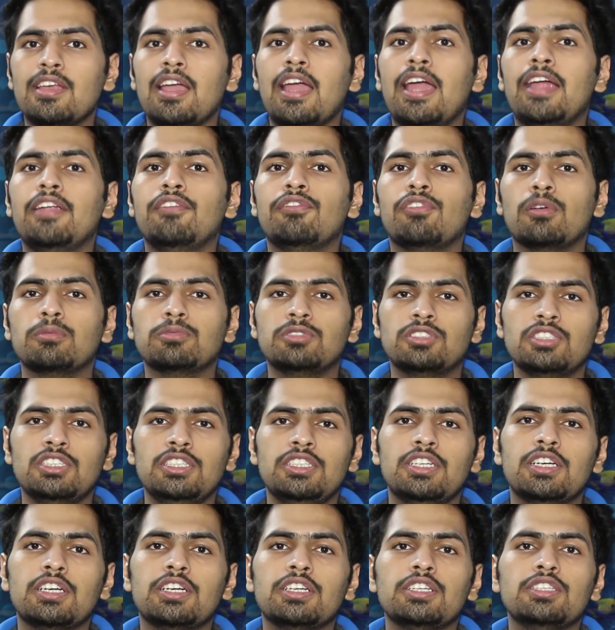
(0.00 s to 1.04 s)
and from
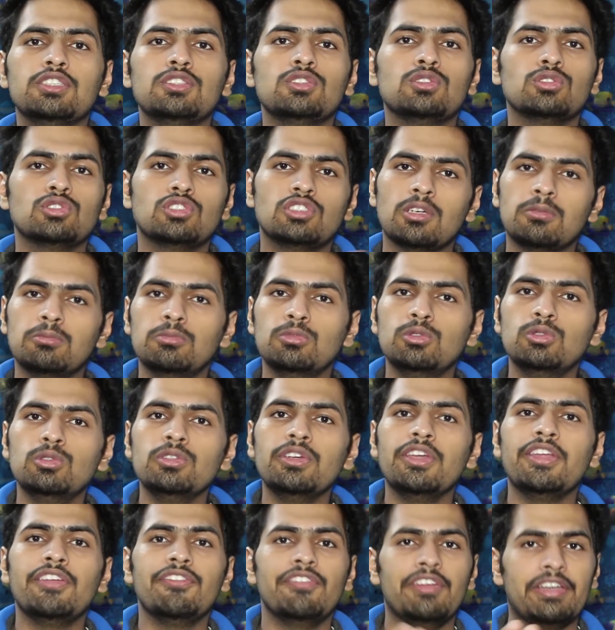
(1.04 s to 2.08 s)
Srinagar to Jammu
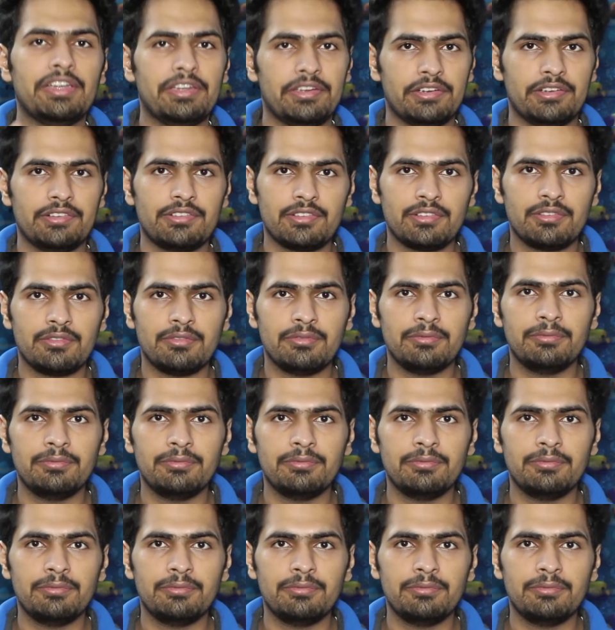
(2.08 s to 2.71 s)
in winters.